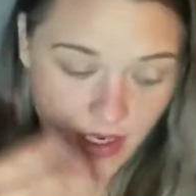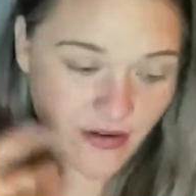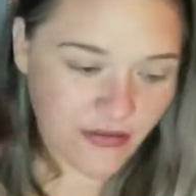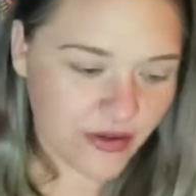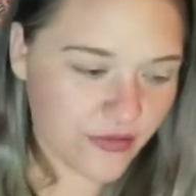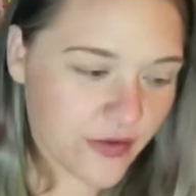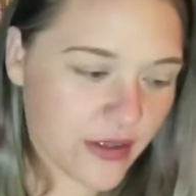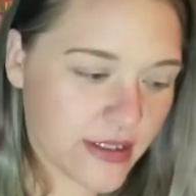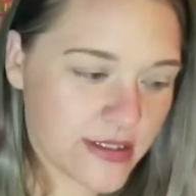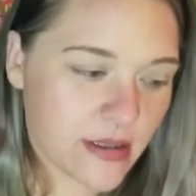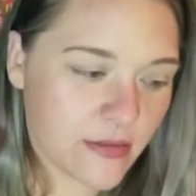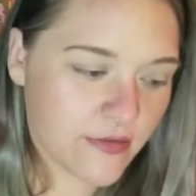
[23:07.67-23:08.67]
I really feel like
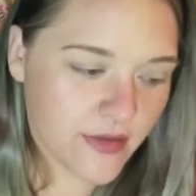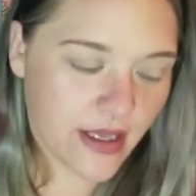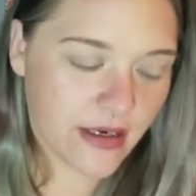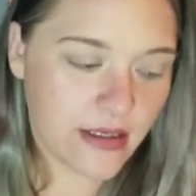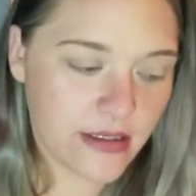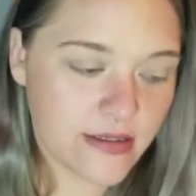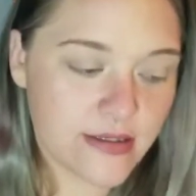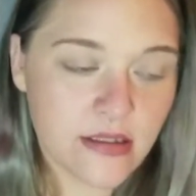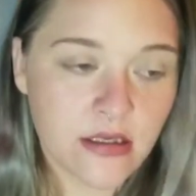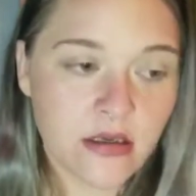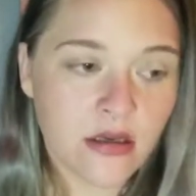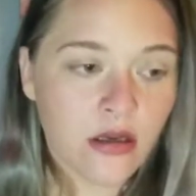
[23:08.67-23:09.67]
some of that is
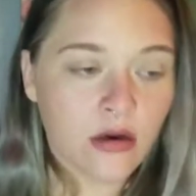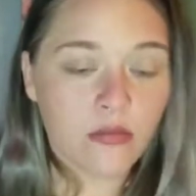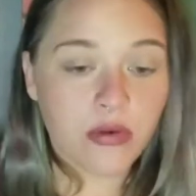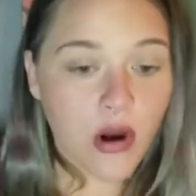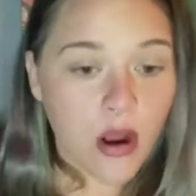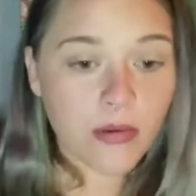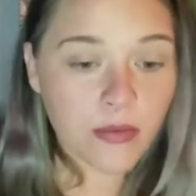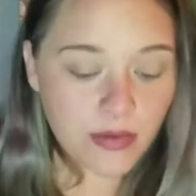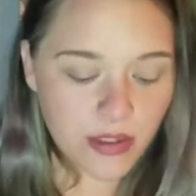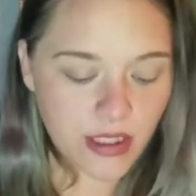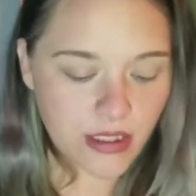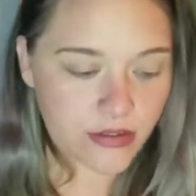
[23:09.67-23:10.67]

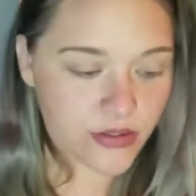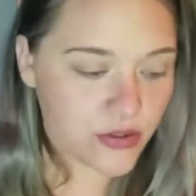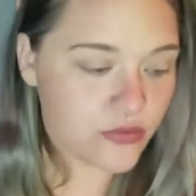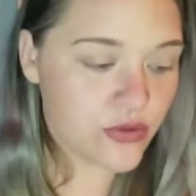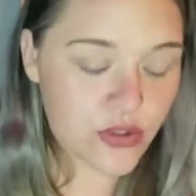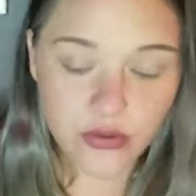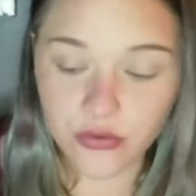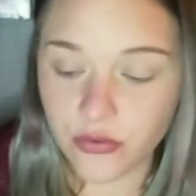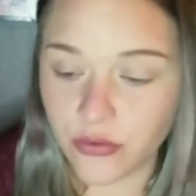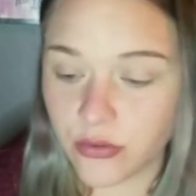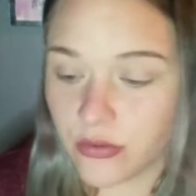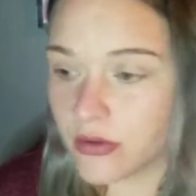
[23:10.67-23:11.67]
probably due
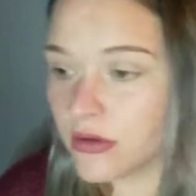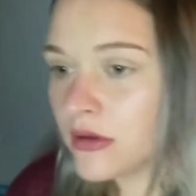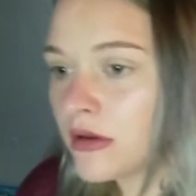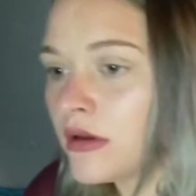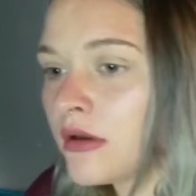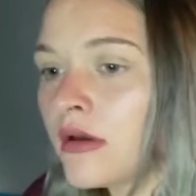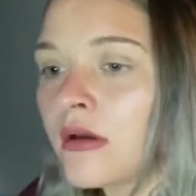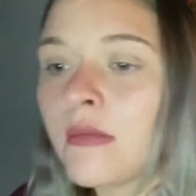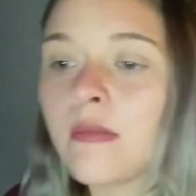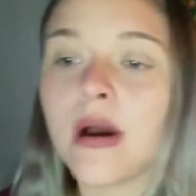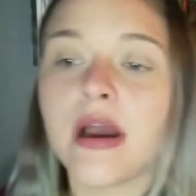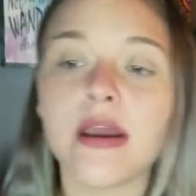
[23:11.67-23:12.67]
to
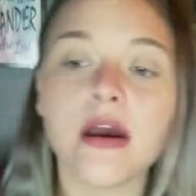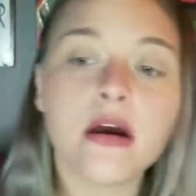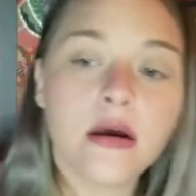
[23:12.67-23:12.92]
my